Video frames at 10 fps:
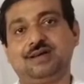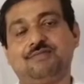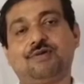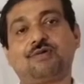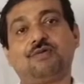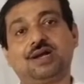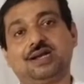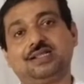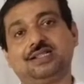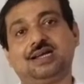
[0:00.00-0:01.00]
for one
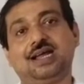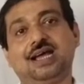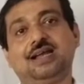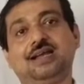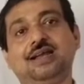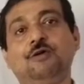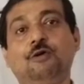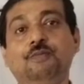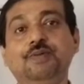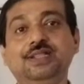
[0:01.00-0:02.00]
another and
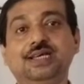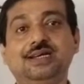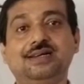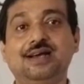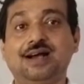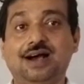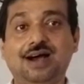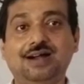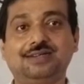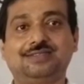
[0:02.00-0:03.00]
open their
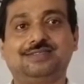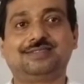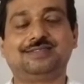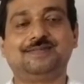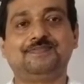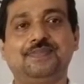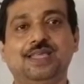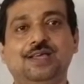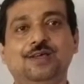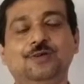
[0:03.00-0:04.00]
hearts.
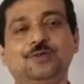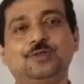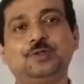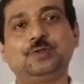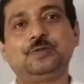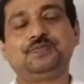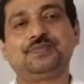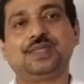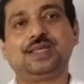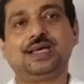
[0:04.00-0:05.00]
So,
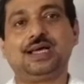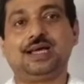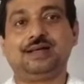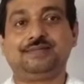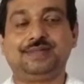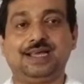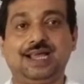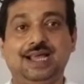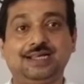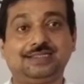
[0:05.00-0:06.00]
uh,
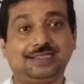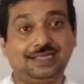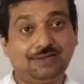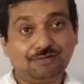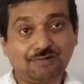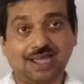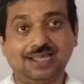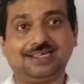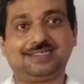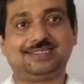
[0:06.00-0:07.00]
as you
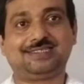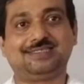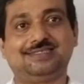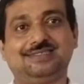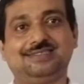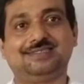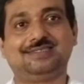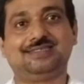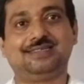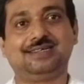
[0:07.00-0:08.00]
like it,
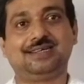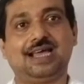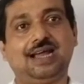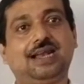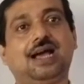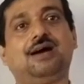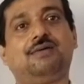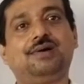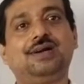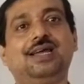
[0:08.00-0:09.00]
and
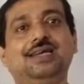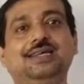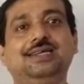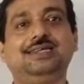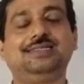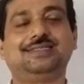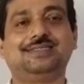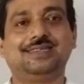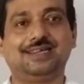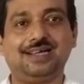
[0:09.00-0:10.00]
our liking
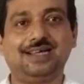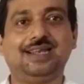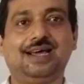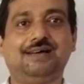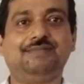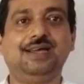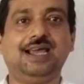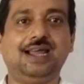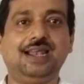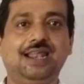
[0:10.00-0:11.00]
is love,
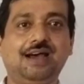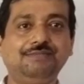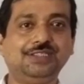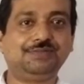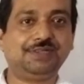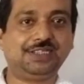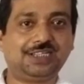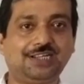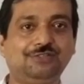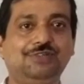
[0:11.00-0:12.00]
and love is being
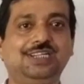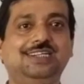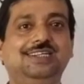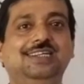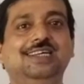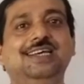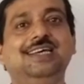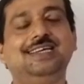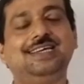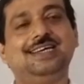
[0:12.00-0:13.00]
saturated
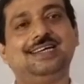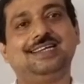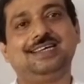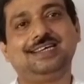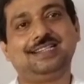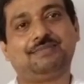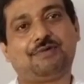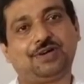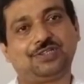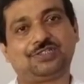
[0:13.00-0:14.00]
here in the
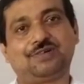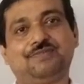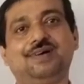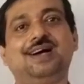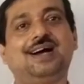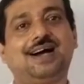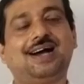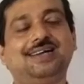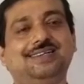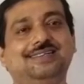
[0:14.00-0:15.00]
forest of
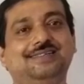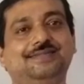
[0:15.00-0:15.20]
Arden.